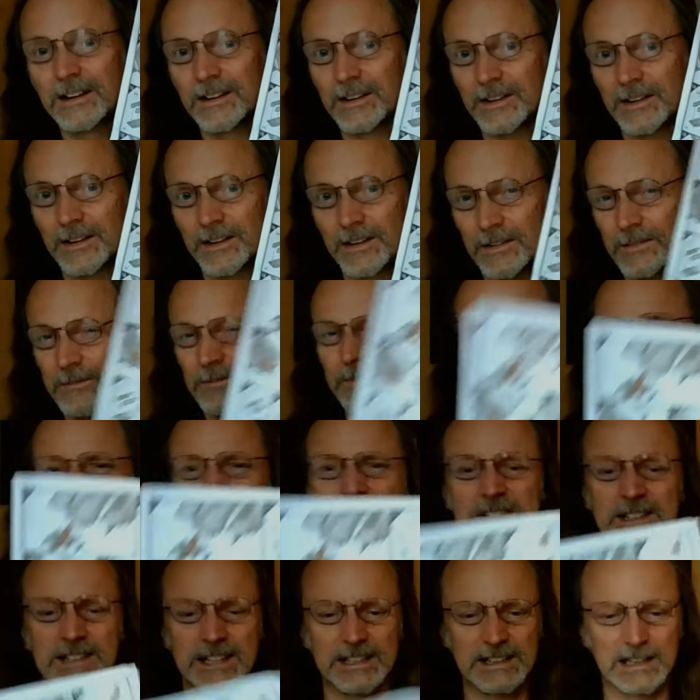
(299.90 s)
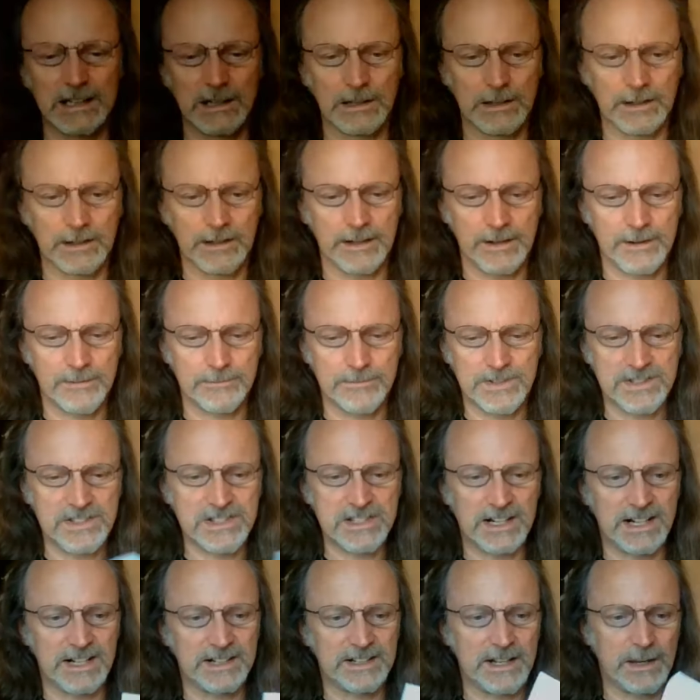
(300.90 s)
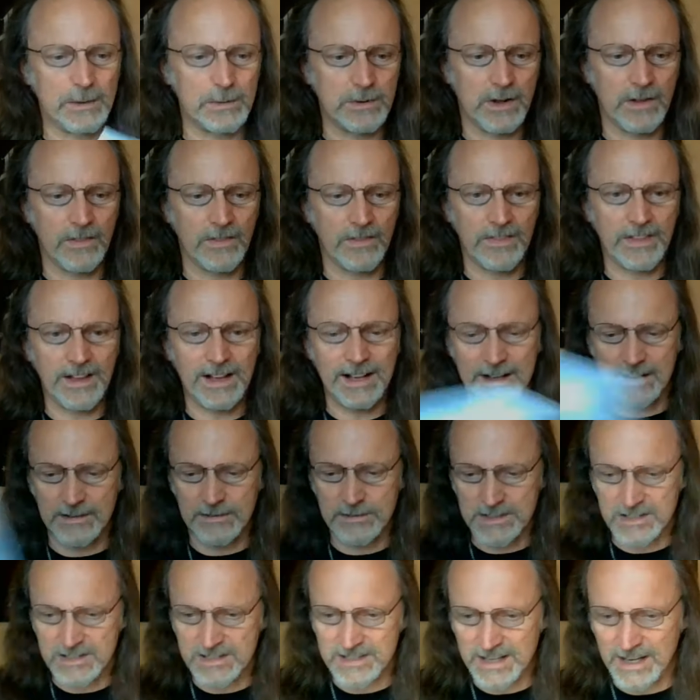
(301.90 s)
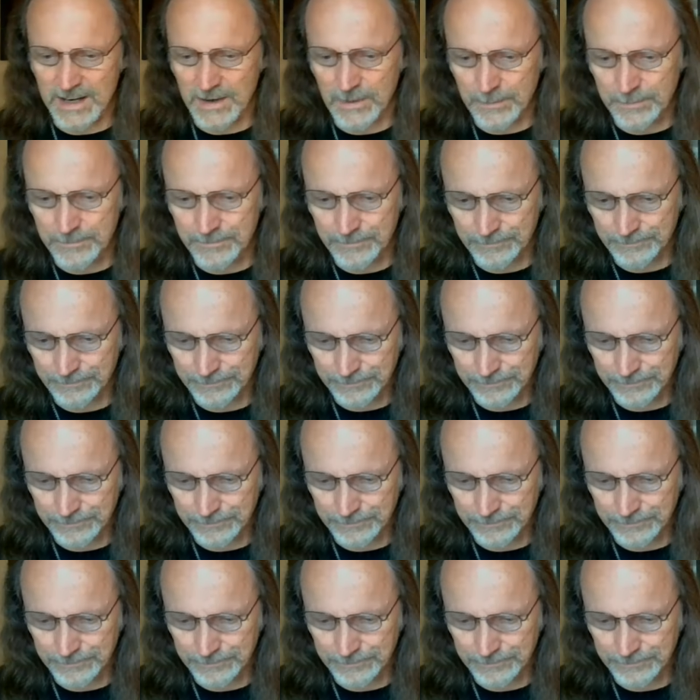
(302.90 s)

Just a little side note on that. So